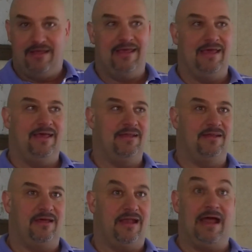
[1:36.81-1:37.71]
And
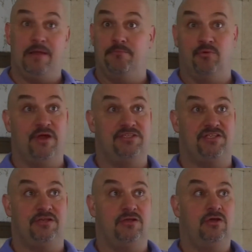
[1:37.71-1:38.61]
I embraced
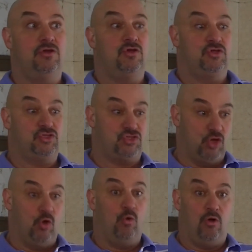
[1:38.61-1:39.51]
it
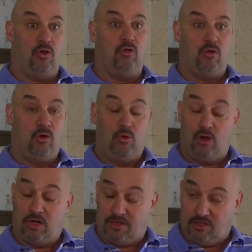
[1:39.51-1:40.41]
so
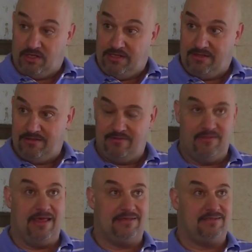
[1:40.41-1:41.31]
wholeheartedly
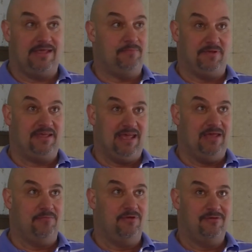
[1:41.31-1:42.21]
that it
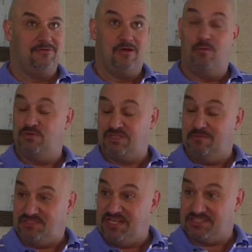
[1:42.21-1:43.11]
became almost an
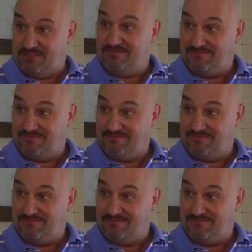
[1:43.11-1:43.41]
obsession.